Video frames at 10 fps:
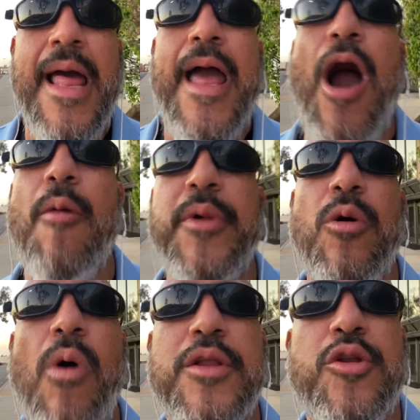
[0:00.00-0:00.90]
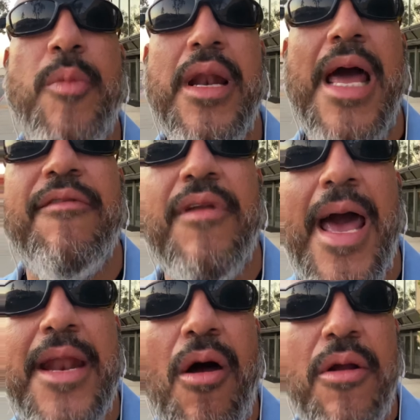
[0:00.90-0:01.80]
Help me to walk through my life
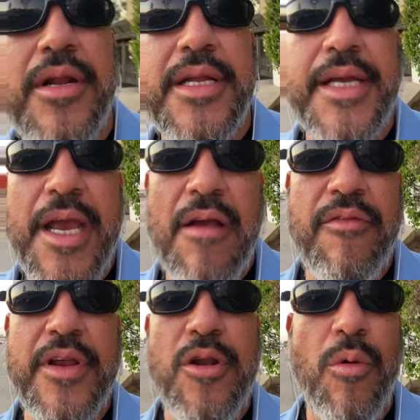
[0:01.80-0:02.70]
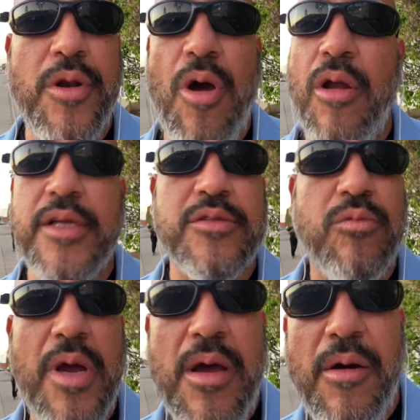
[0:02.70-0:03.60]
lighthearted and carefree, knowing all is
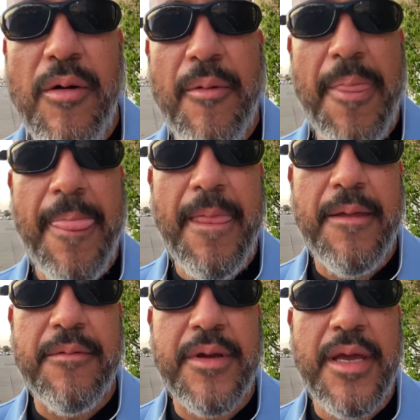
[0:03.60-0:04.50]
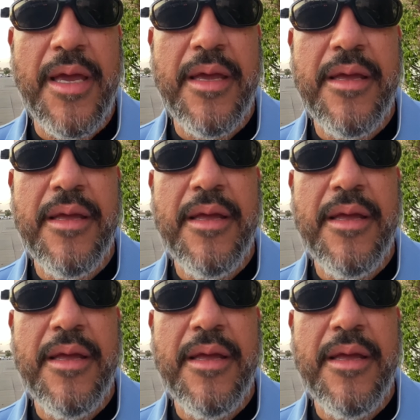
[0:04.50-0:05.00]
well. Okay?